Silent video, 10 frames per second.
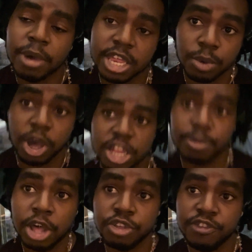box to watch
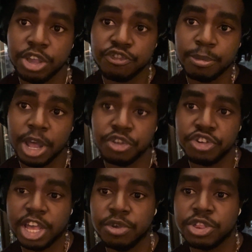my other videos from my other
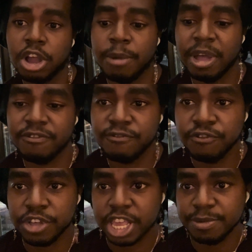channels. Sorry, my
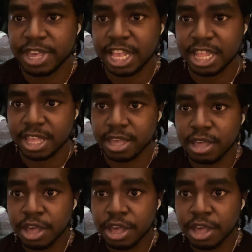foot keeps hitting the